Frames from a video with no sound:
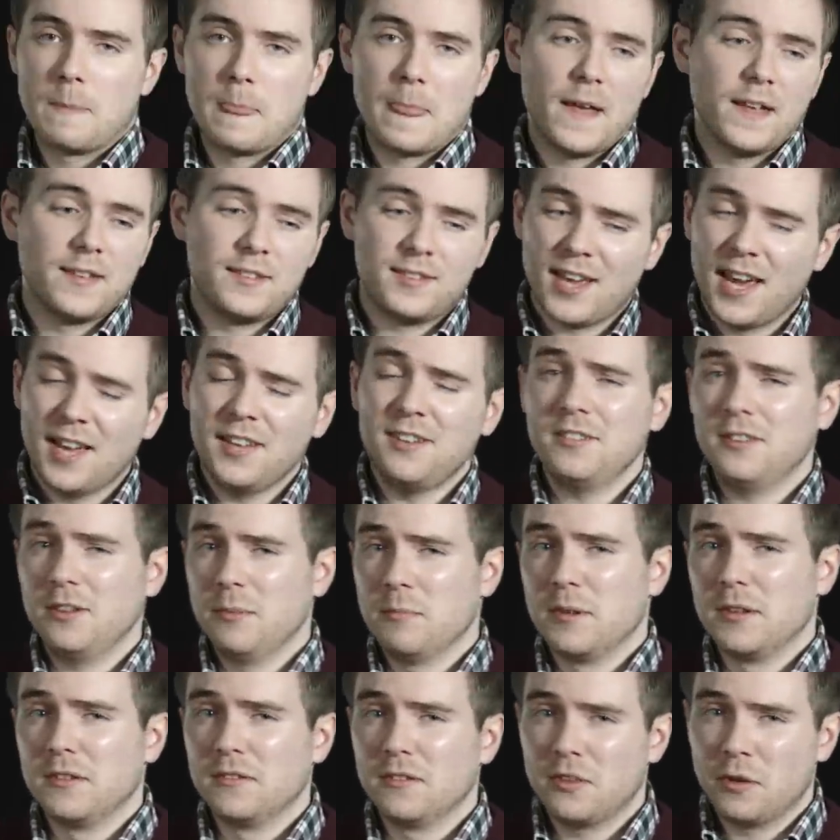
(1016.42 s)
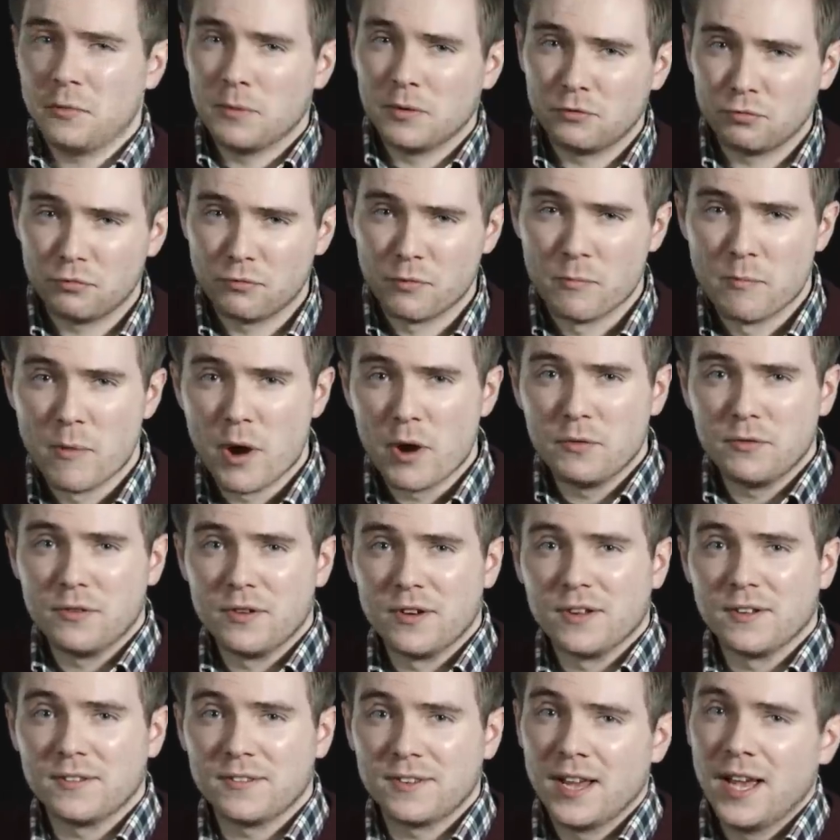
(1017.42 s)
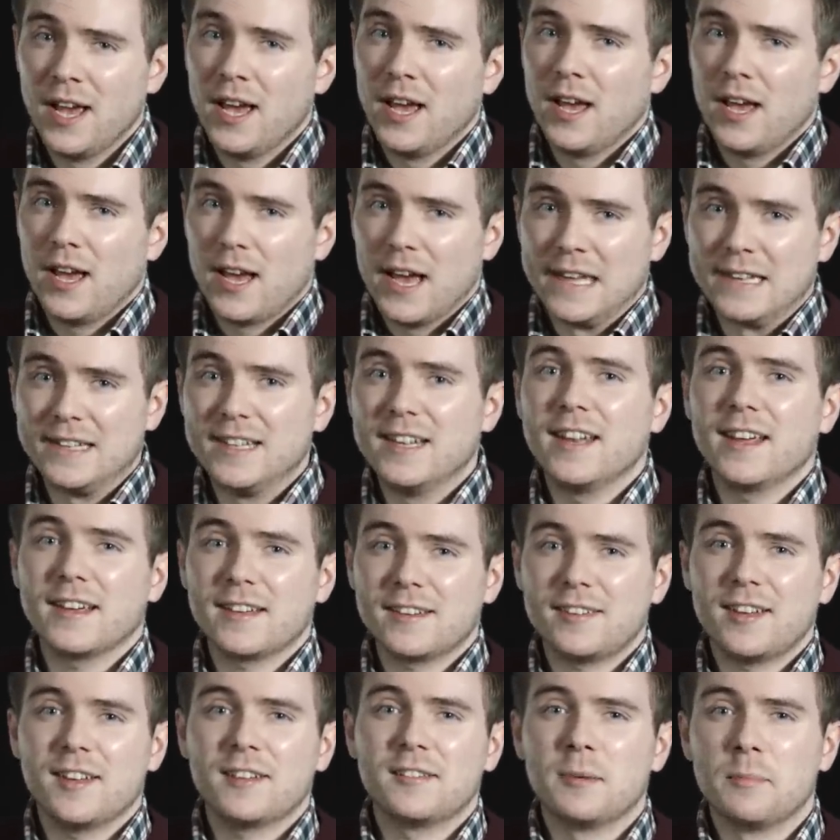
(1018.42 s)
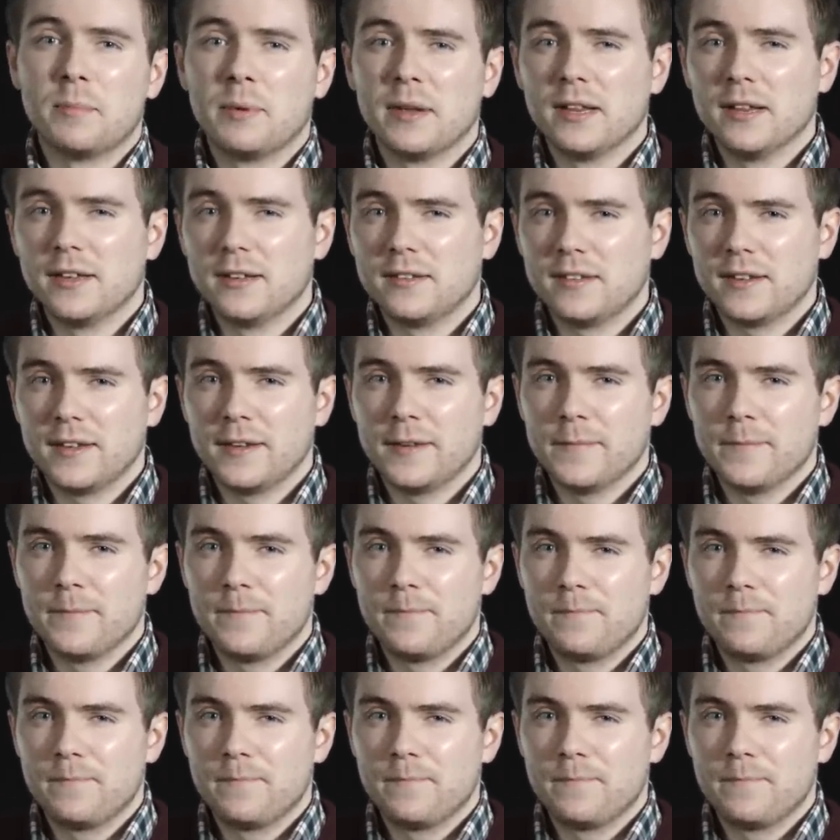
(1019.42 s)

a testament to its remoteness and inaccessibility.